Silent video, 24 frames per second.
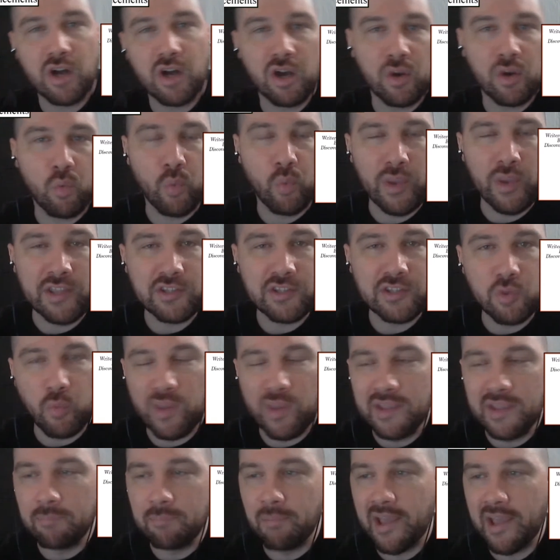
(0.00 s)
on a
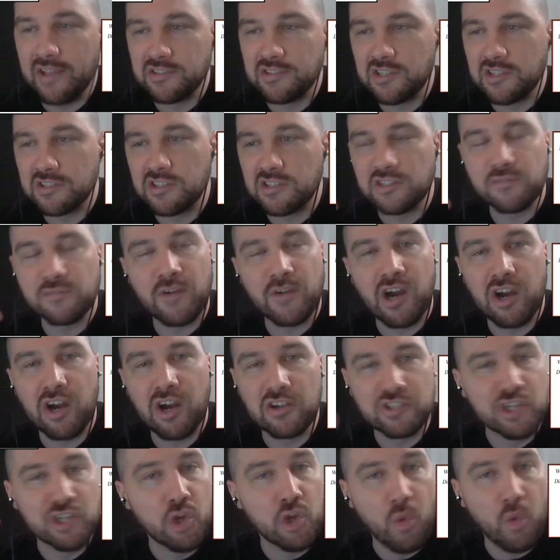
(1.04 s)
week-to-week basis as far
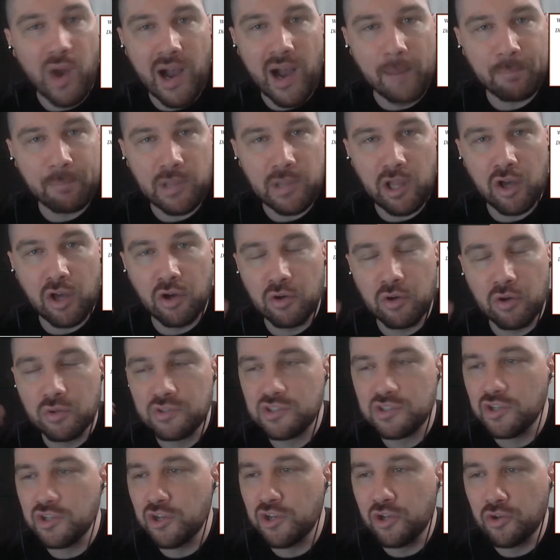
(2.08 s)
as new
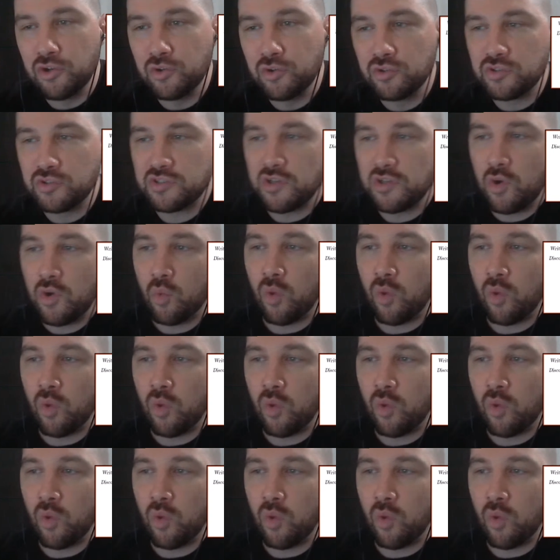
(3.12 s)
uploads, news,